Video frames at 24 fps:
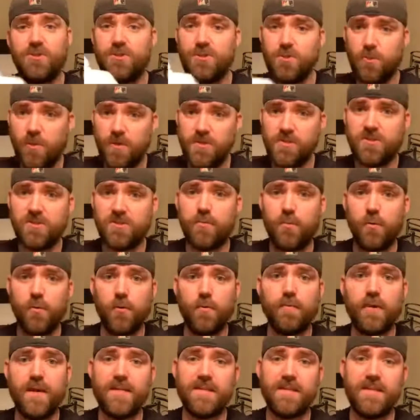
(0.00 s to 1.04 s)
joint
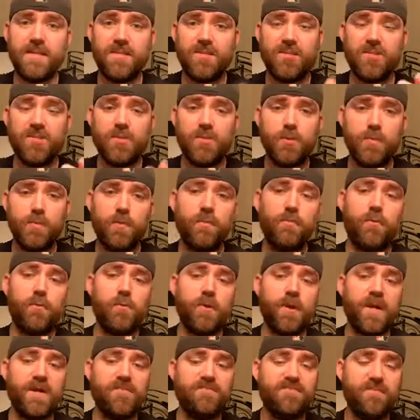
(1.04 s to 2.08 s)
support, right? It's super
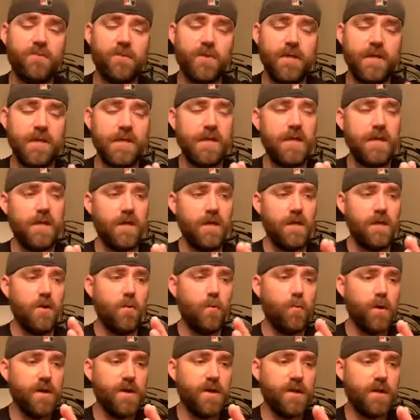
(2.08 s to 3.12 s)
important. I feel like
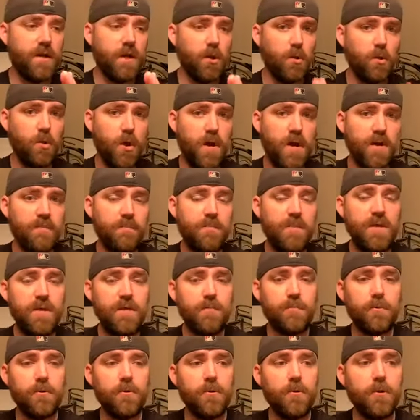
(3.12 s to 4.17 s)
when a lot of
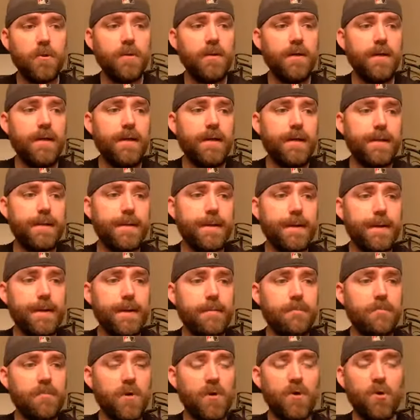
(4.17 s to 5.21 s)
people
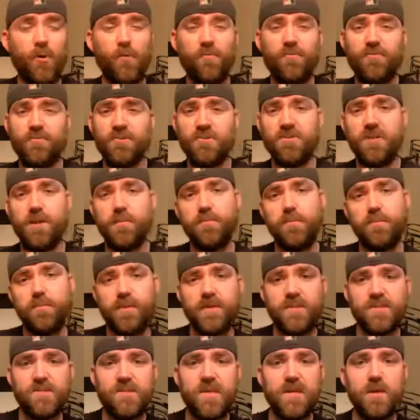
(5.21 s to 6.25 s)
go for
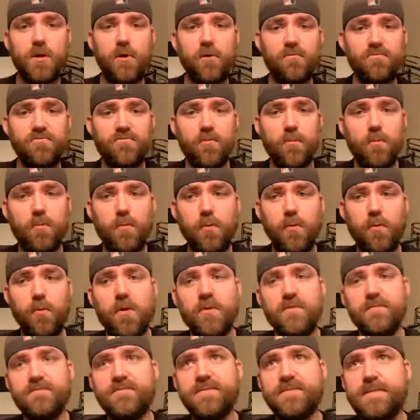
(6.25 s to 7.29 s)
supplements, they go for
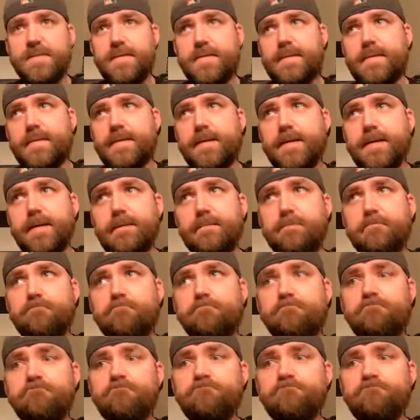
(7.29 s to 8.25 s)
more of the, I